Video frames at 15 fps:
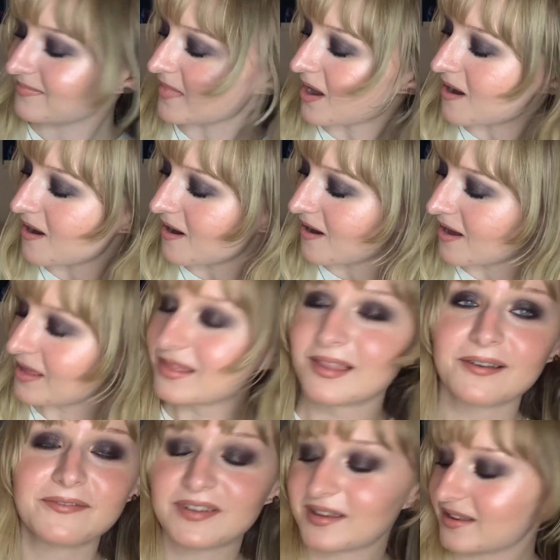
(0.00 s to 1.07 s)
Oh, I
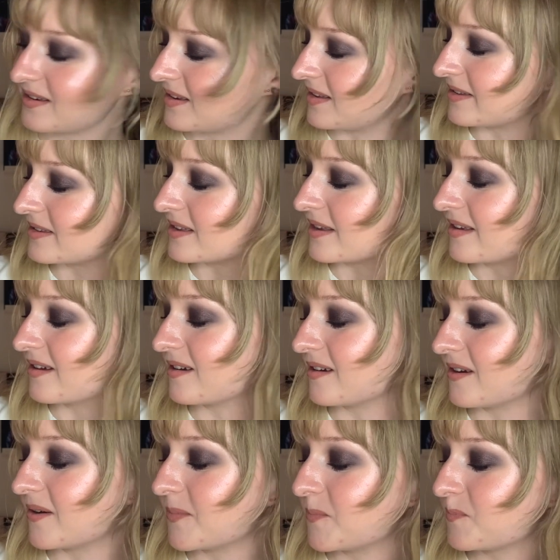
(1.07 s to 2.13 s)
love it. It's like
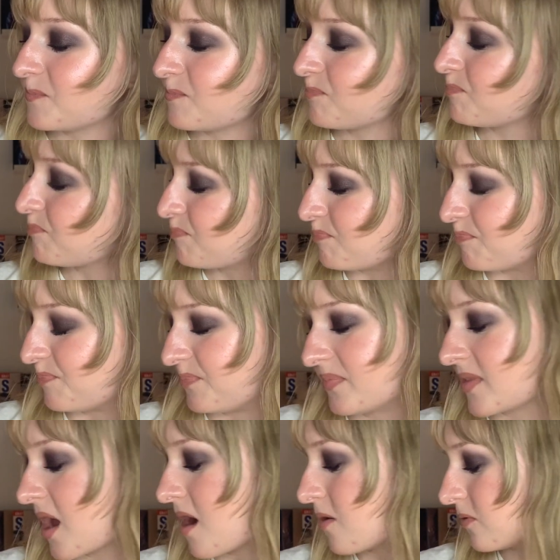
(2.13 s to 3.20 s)
a
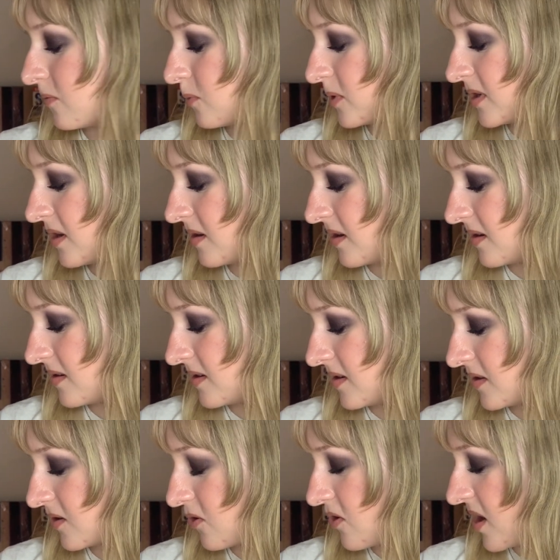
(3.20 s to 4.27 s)
how would I
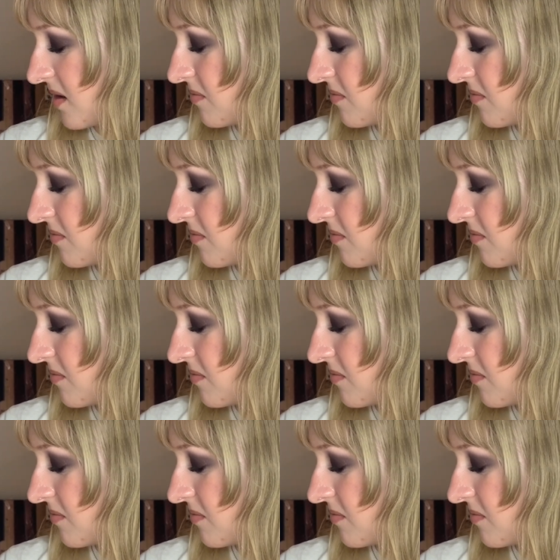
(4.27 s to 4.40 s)
describe it?